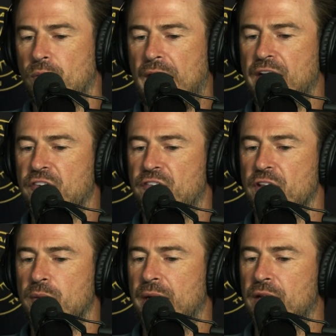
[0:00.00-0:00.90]
How do you
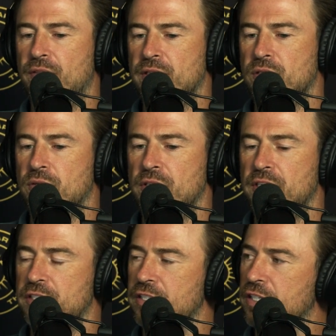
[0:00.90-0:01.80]
feel about this whole
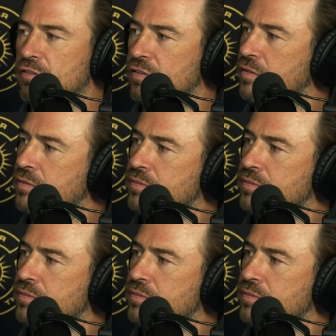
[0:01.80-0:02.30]
initiative?